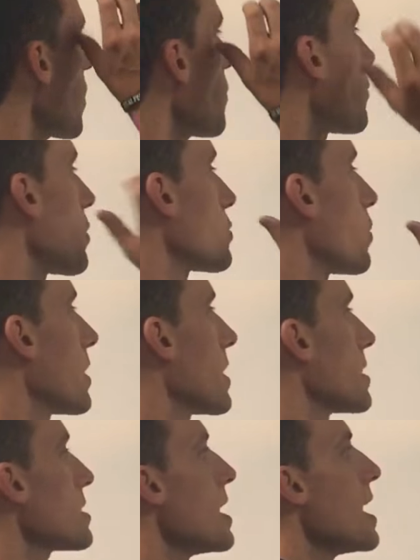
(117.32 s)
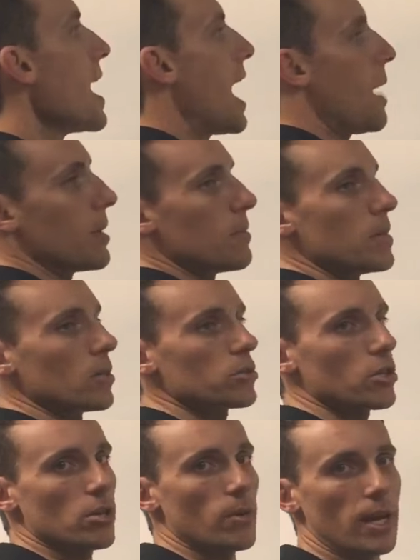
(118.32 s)
First one is, how many meals
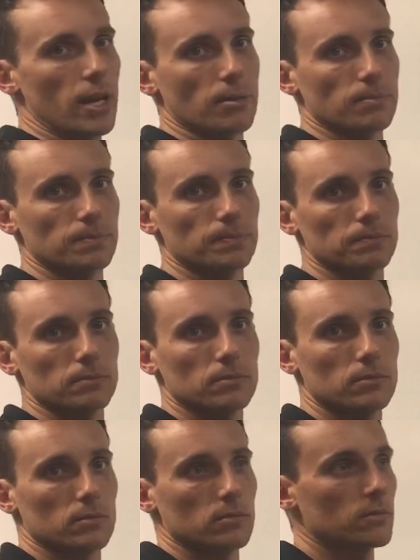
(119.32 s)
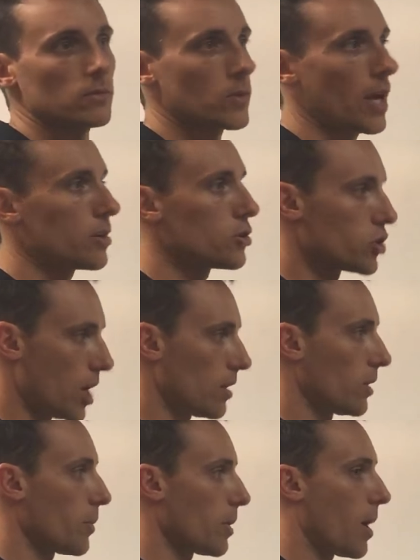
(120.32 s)
are you eating? Okay,
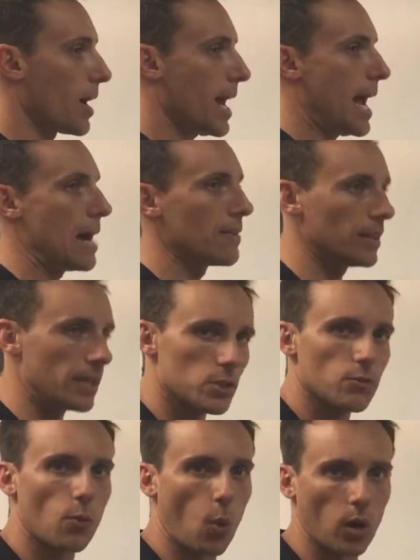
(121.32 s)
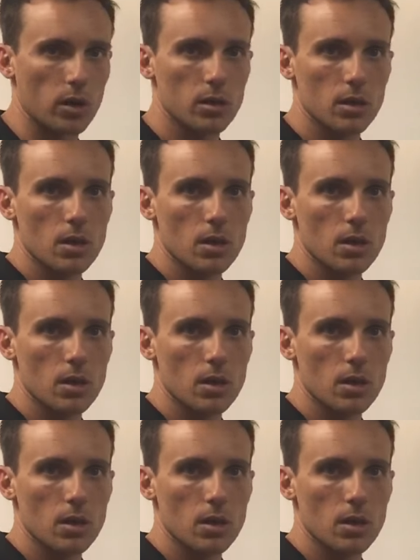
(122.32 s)
generally we want to have at least 4.